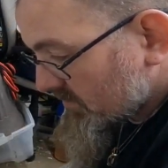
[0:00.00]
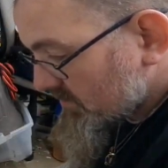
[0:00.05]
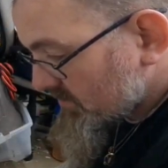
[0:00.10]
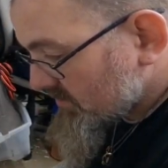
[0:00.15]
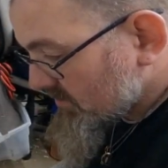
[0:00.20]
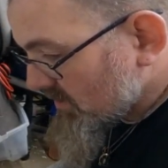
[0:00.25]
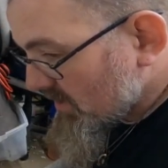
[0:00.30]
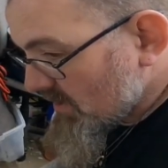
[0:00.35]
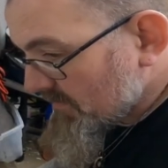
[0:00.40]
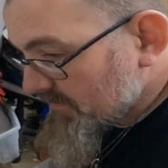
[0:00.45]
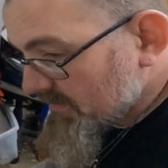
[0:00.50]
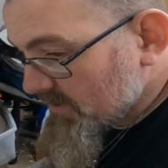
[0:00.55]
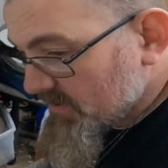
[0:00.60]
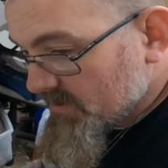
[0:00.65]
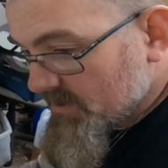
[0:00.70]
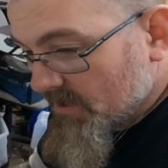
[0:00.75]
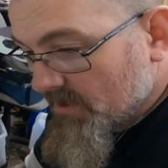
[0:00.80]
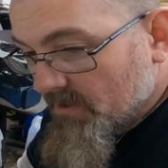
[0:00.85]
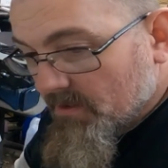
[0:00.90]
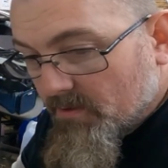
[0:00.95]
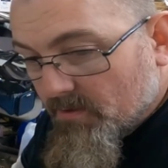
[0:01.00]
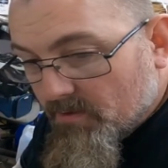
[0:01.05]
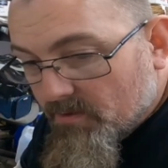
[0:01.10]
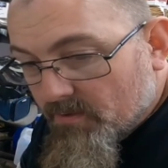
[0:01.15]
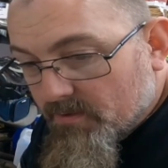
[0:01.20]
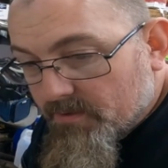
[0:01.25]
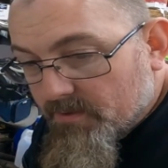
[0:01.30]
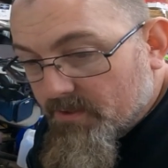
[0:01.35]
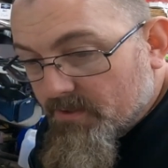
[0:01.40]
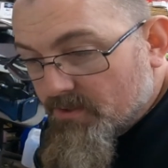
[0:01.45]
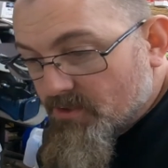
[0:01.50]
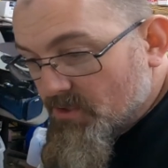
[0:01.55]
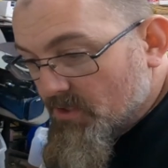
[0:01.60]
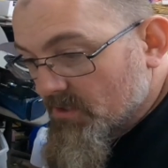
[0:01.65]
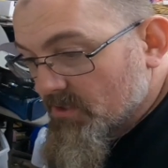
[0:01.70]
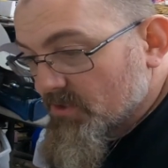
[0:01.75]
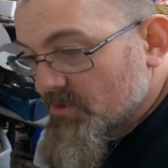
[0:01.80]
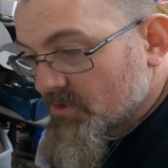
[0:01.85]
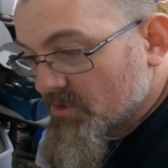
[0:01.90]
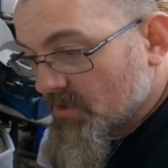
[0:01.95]
of scrap that's got to go in the
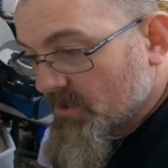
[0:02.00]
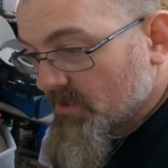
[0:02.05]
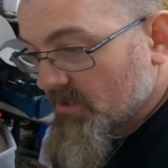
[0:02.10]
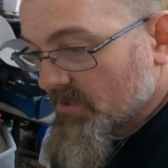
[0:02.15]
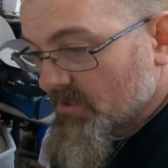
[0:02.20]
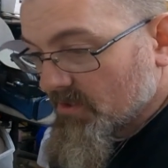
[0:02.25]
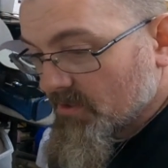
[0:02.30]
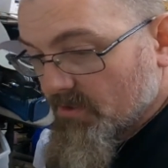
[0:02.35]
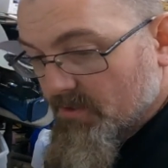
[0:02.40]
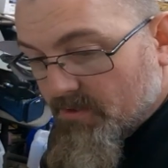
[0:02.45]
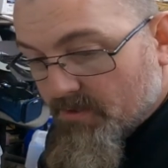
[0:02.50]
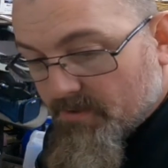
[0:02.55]
junk junk.